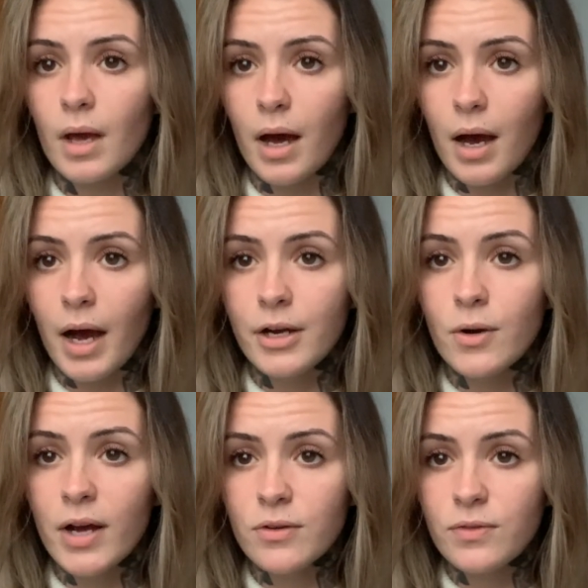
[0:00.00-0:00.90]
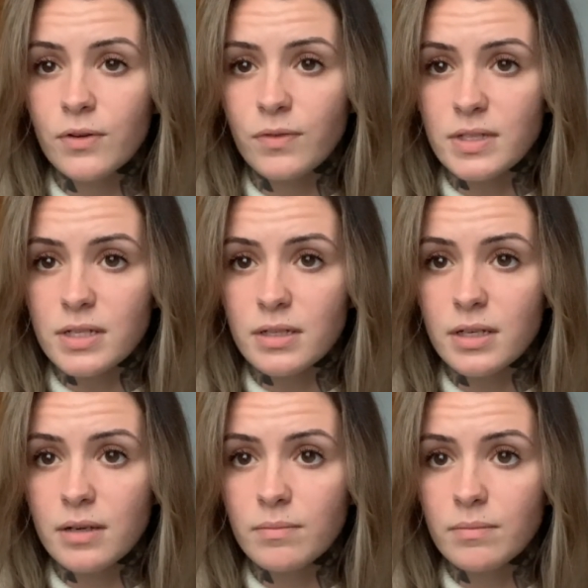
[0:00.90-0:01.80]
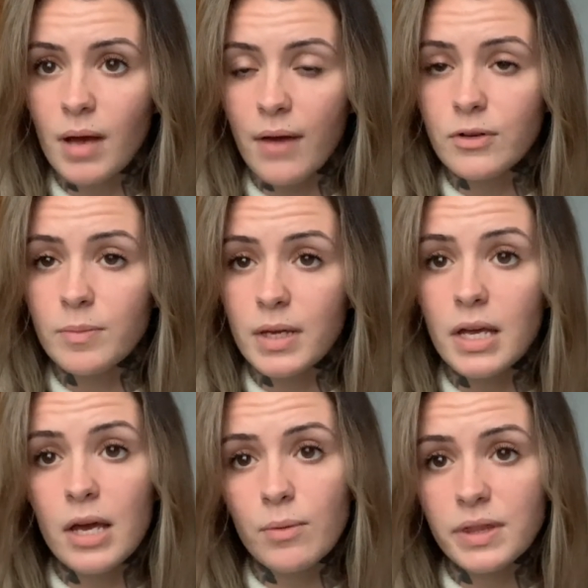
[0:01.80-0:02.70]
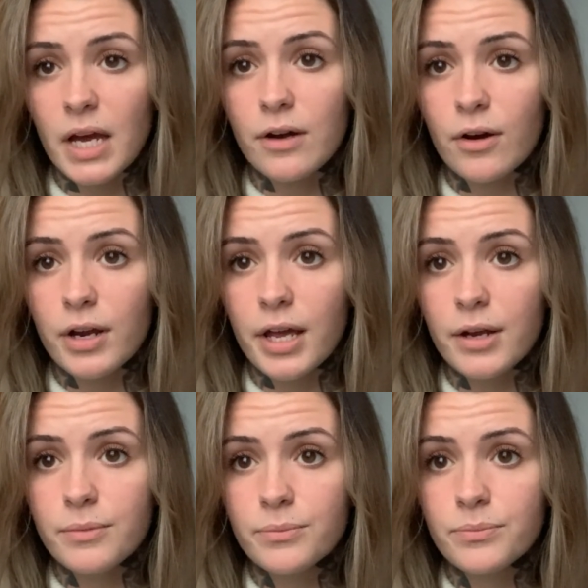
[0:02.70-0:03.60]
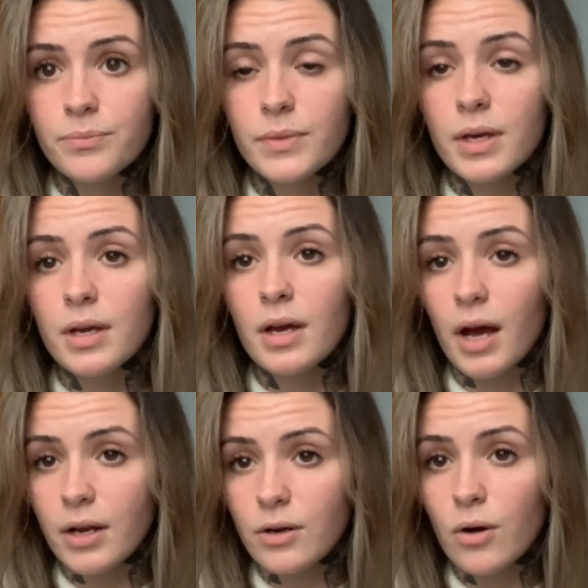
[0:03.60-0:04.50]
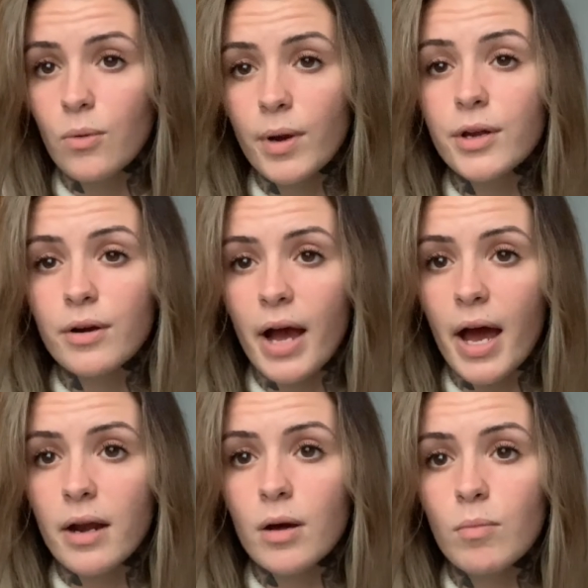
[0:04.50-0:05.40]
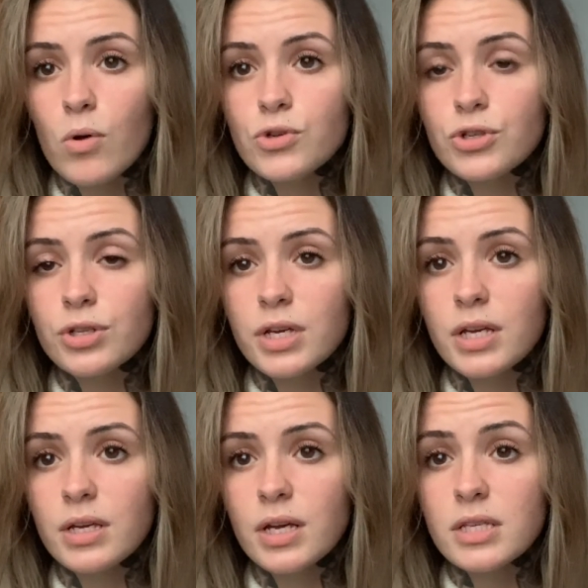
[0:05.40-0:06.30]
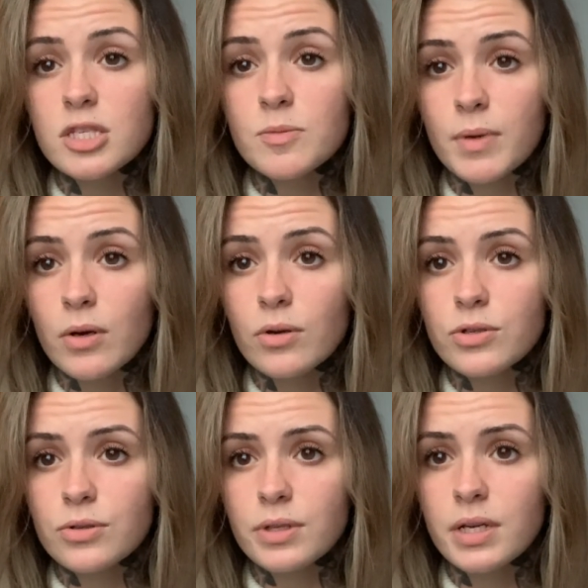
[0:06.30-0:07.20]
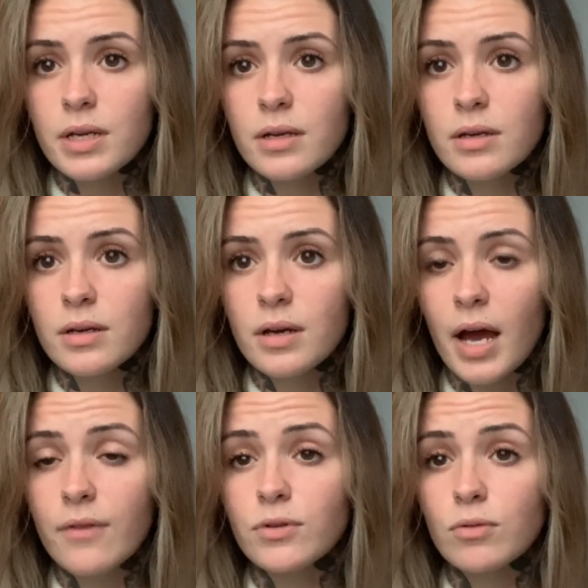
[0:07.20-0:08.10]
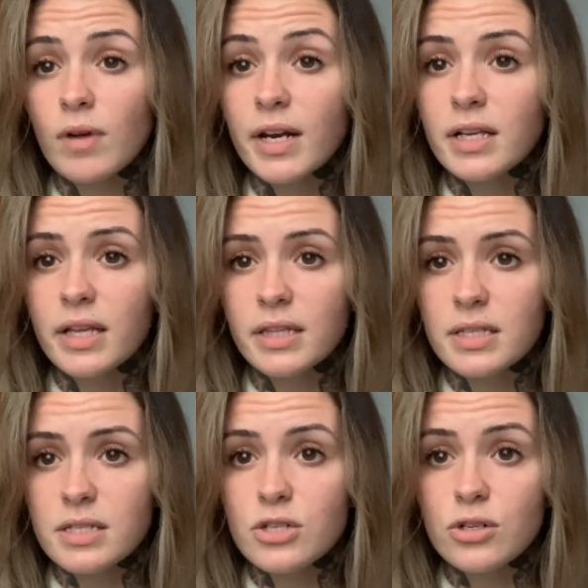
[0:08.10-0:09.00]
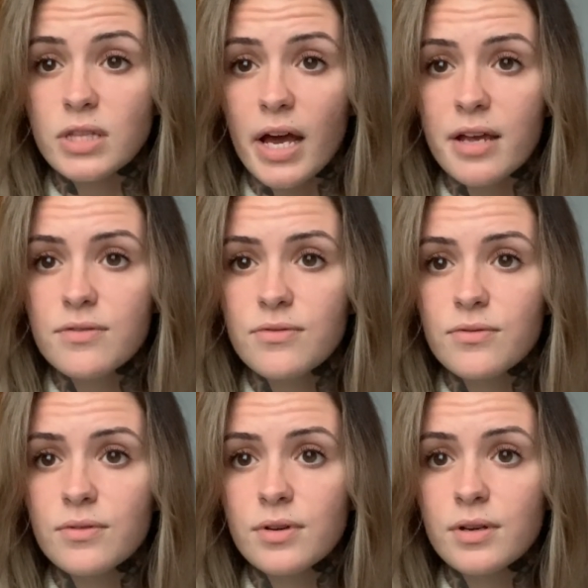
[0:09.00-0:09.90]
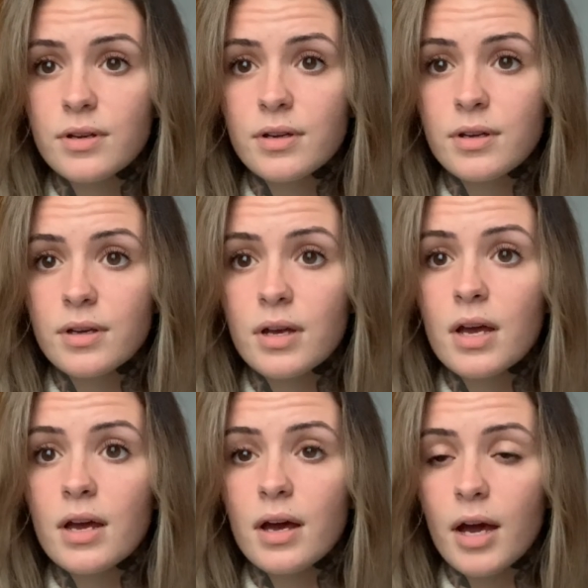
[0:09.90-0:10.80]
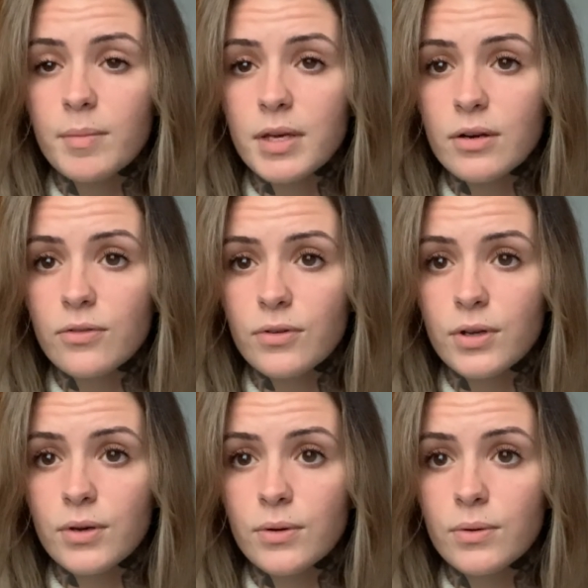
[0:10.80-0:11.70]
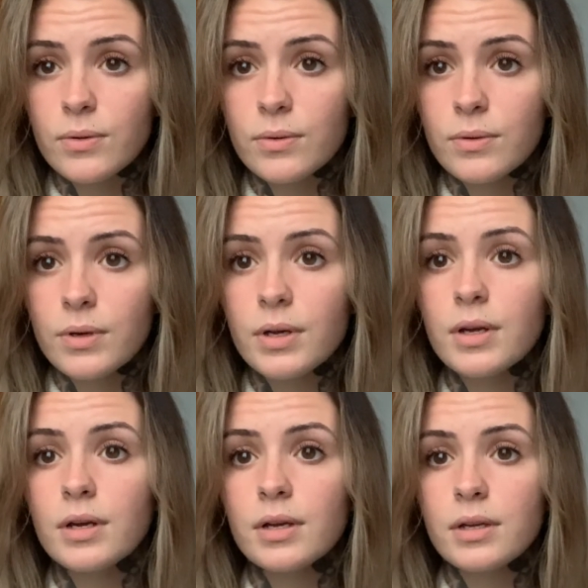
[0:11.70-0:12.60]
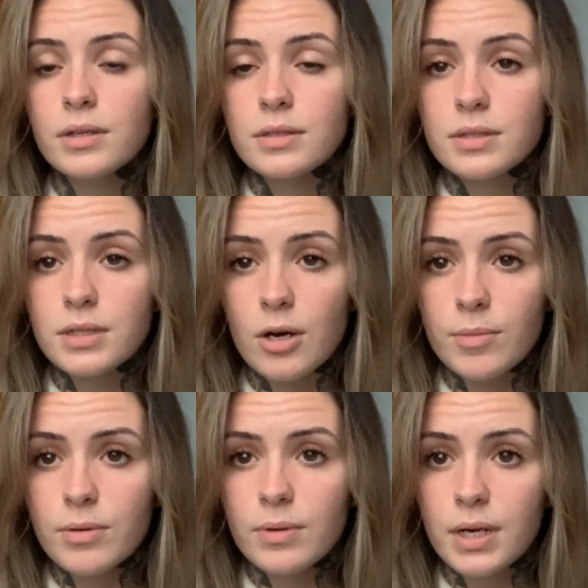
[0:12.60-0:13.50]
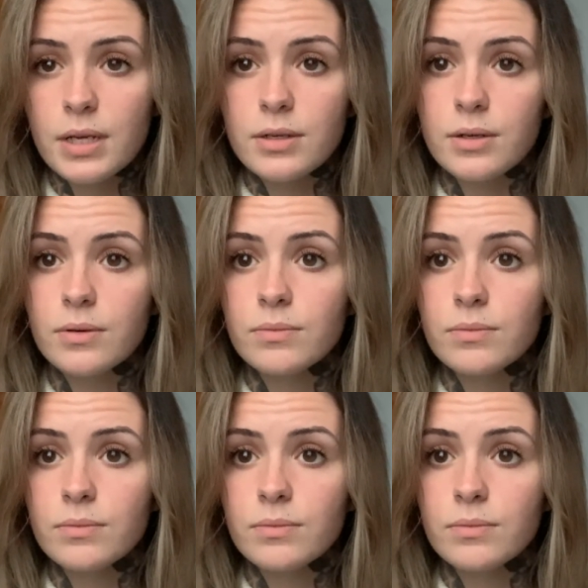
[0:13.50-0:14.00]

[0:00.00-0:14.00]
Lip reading: I know how you feel physically after being hit with that Narcan. I know where you're at emotionally and spiritually after running like this in your life. I'm here for you. Tell me what I can do.